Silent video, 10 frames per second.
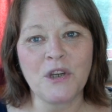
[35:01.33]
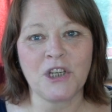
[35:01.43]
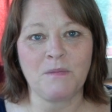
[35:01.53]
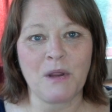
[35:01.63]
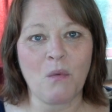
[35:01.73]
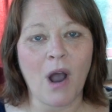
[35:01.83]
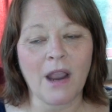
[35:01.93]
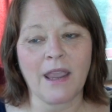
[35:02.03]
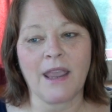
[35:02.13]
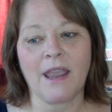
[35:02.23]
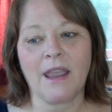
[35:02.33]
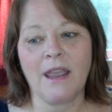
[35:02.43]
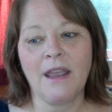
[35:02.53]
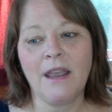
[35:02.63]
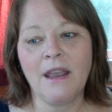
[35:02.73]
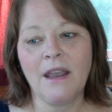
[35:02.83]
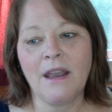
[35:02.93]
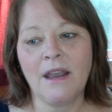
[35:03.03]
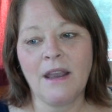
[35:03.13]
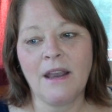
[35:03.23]
should be walking
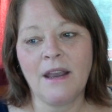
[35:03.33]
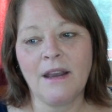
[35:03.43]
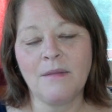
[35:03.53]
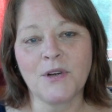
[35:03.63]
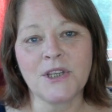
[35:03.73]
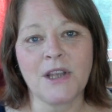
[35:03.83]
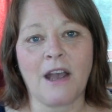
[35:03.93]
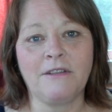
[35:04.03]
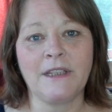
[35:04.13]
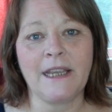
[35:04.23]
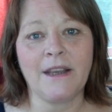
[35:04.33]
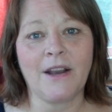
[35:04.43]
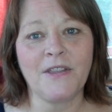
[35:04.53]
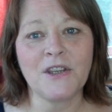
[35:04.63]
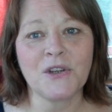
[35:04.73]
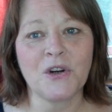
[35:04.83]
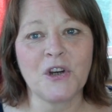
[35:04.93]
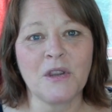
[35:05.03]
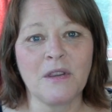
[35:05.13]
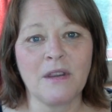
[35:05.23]
more softly on this
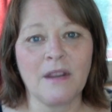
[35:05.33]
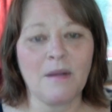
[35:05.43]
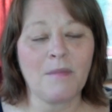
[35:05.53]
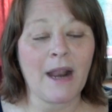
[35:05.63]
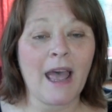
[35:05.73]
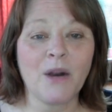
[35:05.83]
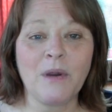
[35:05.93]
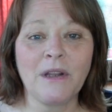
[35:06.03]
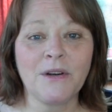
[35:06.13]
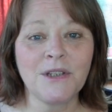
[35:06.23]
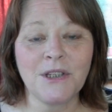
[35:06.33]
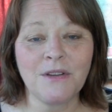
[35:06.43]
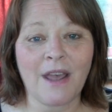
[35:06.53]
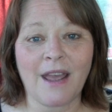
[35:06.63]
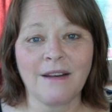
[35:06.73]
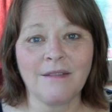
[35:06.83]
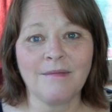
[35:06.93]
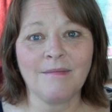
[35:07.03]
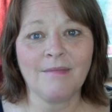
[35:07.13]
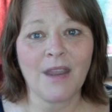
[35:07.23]
earth, but how do we learn to do that?
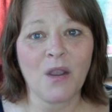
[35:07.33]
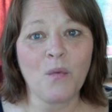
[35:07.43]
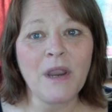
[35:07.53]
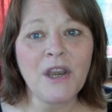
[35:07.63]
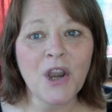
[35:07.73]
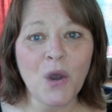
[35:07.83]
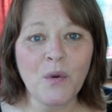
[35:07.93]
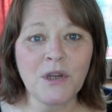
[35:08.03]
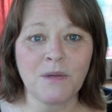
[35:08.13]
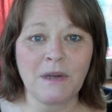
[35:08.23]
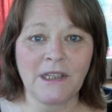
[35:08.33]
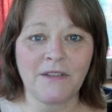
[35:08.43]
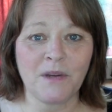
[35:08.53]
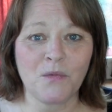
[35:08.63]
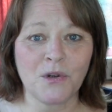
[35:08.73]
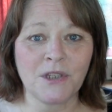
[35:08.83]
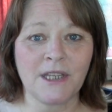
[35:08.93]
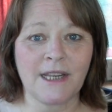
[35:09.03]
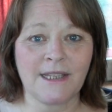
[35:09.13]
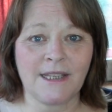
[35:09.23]
We know we should be living more
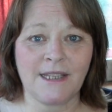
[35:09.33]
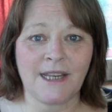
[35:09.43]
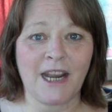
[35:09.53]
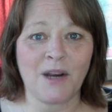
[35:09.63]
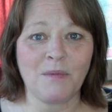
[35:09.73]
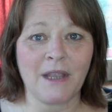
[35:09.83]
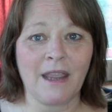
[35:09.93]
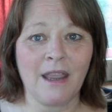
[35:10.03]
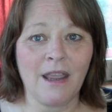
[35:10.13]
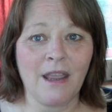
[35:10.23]
sustainably,